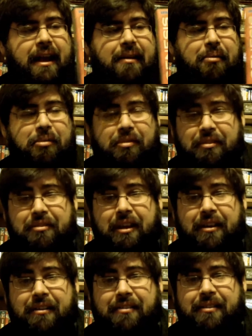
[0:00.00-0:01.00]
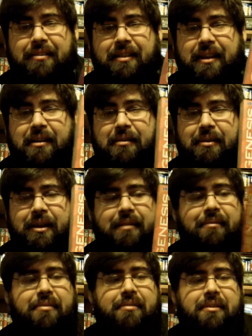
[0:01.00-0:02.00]
It was a Genesis. They can only
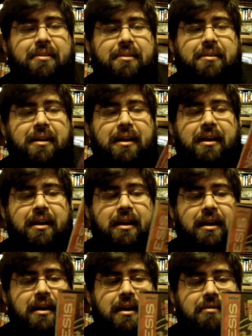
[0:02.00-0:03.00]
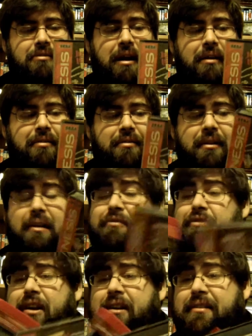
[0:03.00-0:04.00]
have a certain roster,
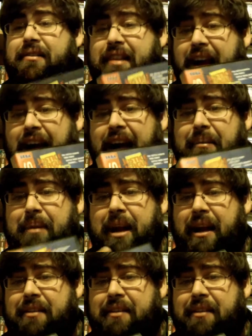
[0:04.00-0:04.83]
and for its time, it